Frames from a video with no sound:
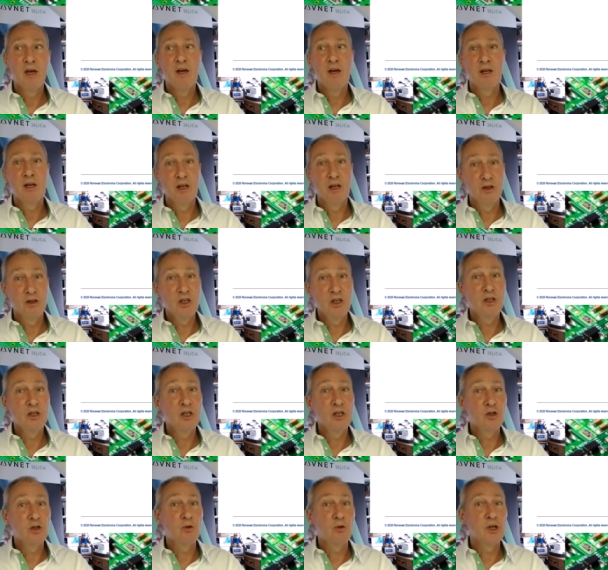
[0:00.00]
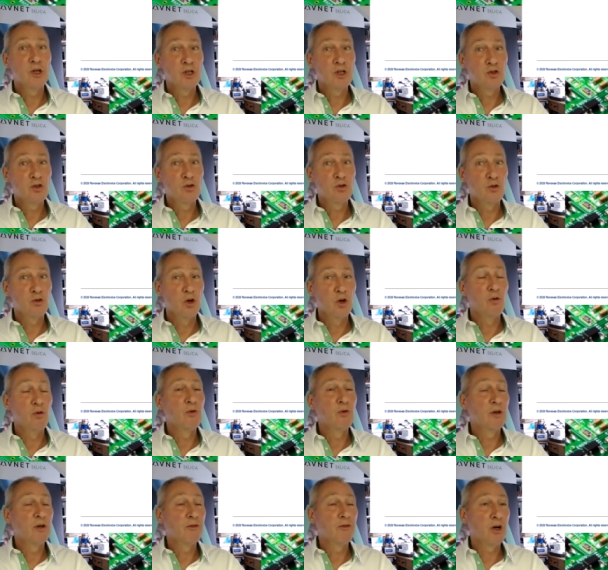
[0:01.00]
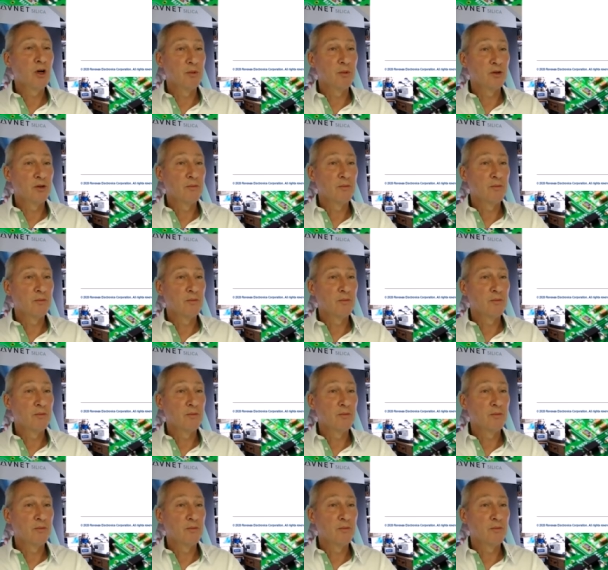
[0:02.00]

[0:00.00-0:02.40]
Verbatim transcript: in the e² studio environment.